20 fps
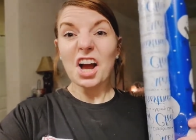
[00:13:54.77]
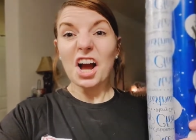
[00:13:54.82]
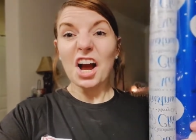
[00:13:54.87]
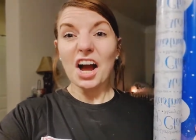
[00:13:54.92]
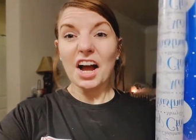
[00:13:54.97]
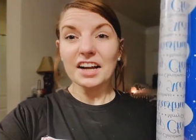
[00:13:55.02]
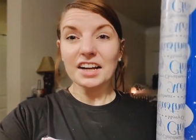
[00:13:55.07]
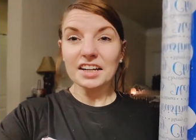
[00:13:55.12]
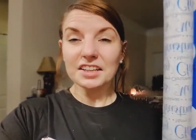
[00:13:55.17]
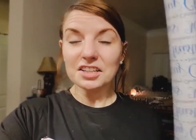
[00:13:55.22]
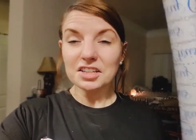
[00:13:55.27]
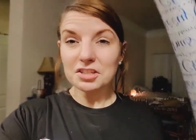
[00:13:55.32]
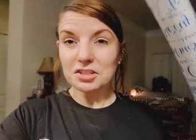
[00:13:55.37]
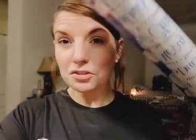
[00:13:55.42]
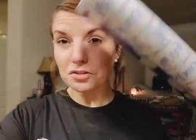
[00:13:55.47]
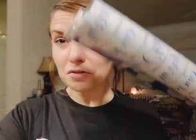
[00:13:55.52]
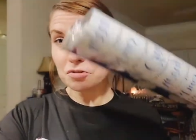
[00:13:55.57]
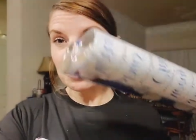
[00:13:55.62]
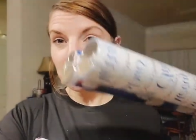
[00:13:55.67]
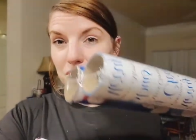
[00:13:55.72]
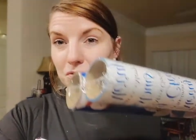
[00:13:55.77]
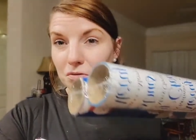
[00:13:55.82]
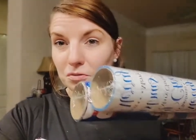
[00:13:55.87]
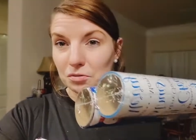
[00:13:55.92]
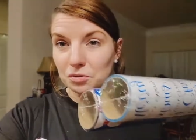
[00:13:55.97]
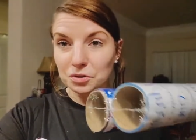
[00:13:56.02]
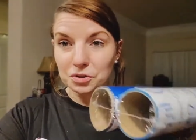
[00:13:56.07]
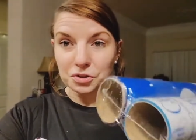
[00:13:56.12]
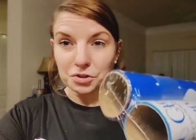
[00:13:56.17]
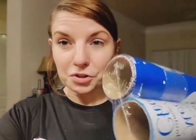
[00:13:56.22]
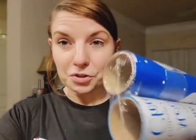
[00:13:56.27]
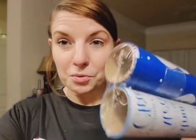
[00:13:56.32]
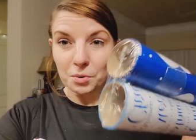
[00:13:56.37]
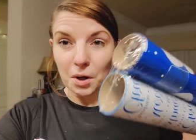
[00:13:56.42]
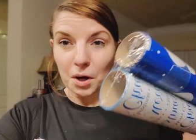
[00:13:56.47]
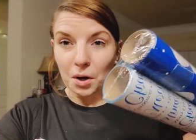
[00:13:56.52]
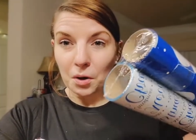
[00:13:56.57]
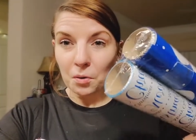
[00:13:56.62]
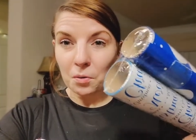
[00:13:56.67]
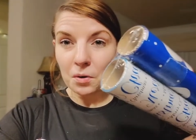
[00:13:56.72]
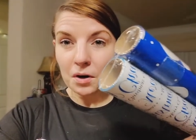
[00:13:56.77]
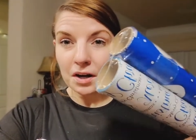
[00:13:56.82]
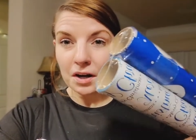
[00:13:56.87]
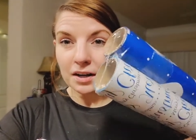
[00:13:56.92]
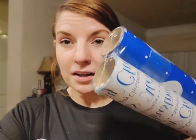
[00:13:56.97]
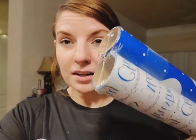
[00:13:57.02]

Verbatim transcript: I got this little duo,